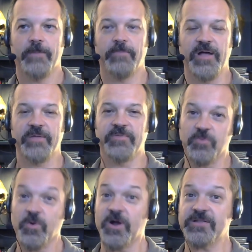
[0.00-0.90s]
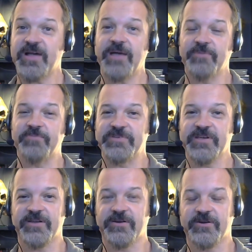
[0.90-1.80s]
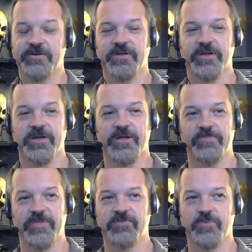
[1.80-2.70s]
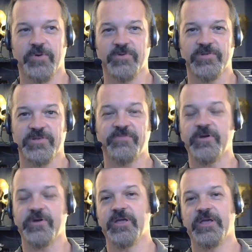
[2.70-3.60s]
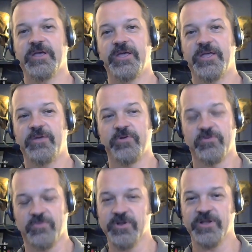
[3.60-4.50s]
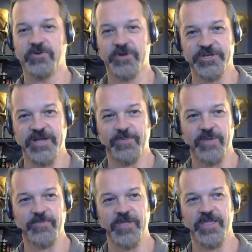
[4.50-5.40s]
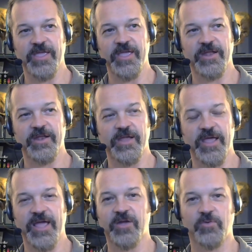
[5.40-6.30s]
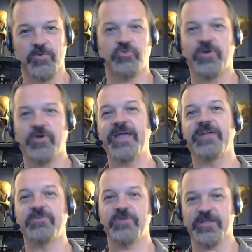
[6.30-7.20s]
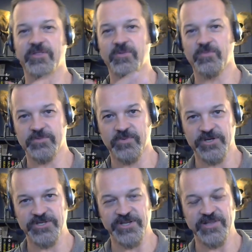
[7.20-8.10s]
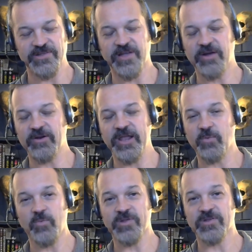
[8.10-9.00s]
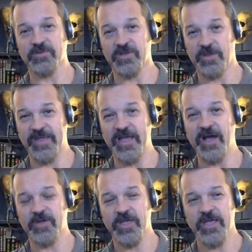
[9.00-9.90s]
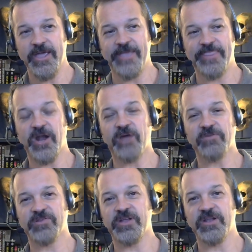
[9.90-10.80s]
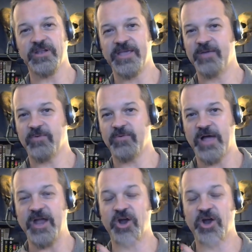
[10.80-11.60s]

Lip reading: But this one time in particular, this one was a tough one. It was really doing a job on me, and I was trying to get the word Jesus out, and it wasn't coming out. And then all of a sudden, I